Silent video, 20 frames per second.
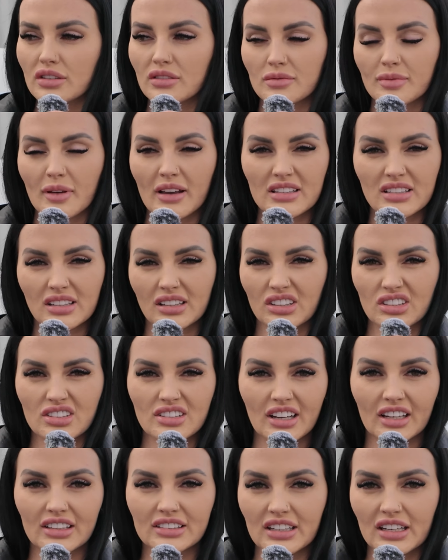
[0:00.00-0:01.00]
It was basically just
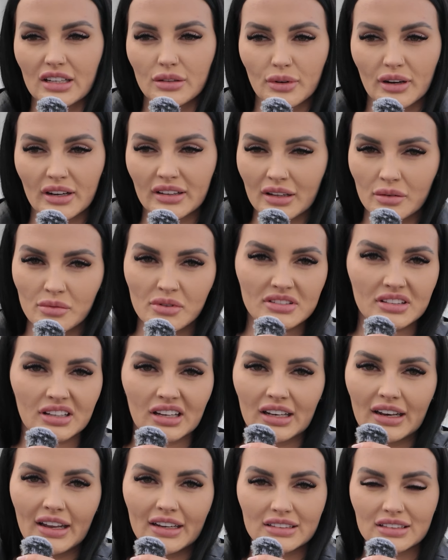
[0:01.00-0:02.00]
like a D-ring that
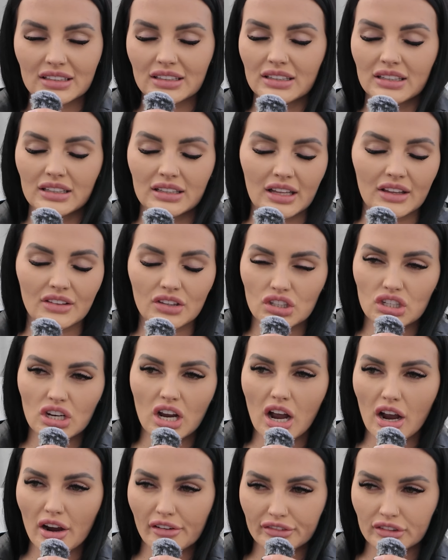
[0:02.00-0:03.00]
wasn't connected, and then the
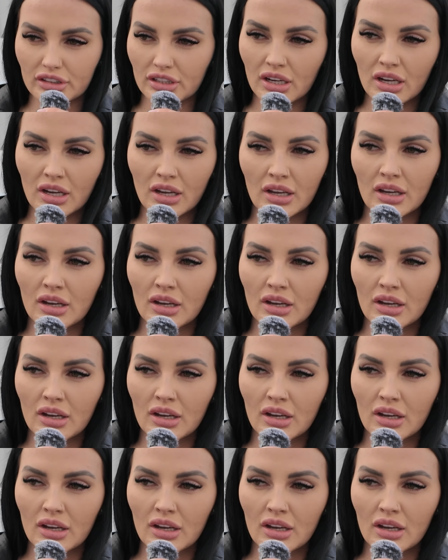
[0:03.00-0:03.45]
shaft